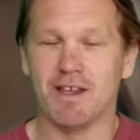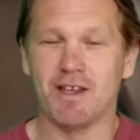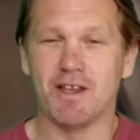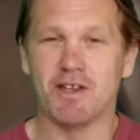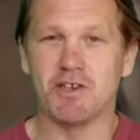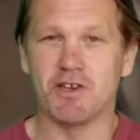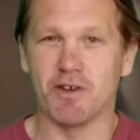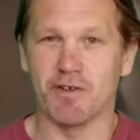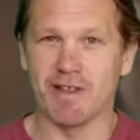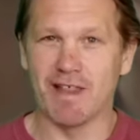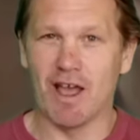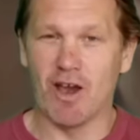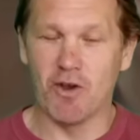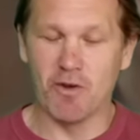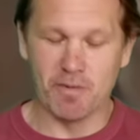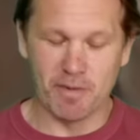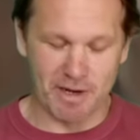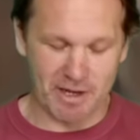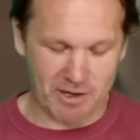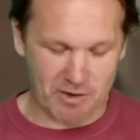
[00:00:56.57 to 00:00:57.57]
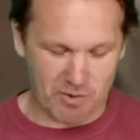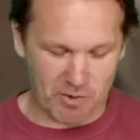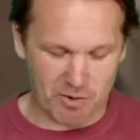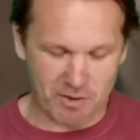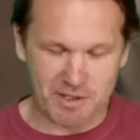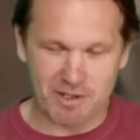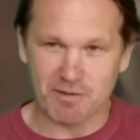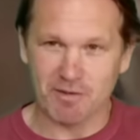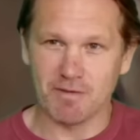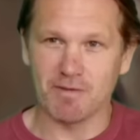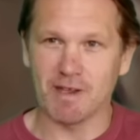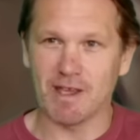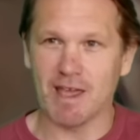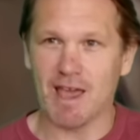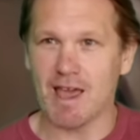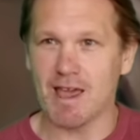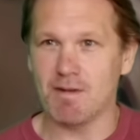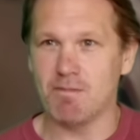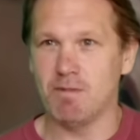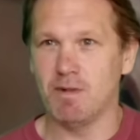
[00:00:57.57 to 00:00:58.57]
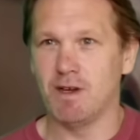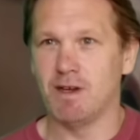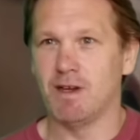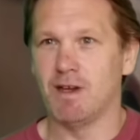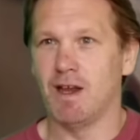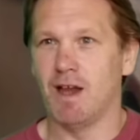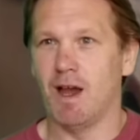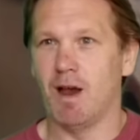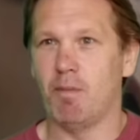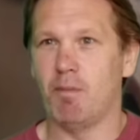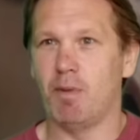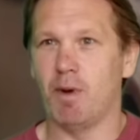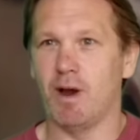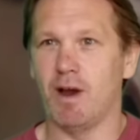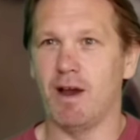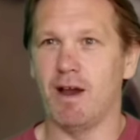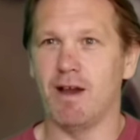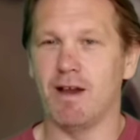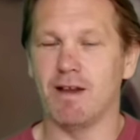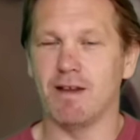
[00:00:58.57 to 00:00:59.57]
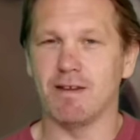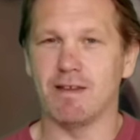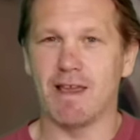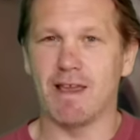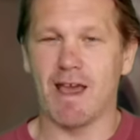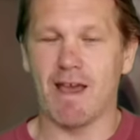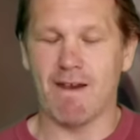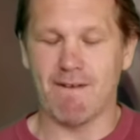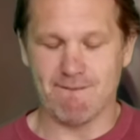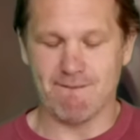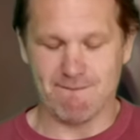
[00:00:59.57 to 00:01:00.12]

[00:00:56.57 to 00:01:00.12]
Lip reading: during that opening quarter of the game. But, yeah.